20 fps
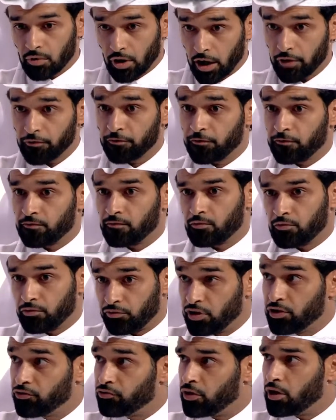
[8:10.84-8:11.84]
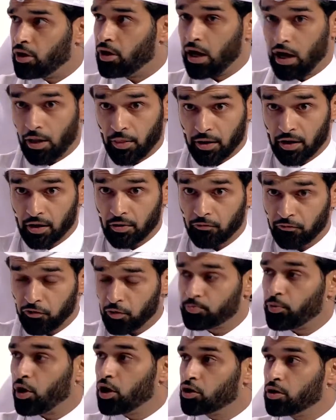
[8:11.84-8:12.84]
if FIFA and the
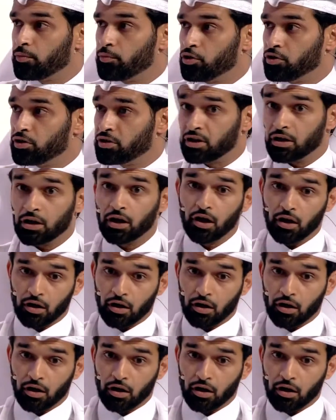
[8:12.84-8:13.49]
football community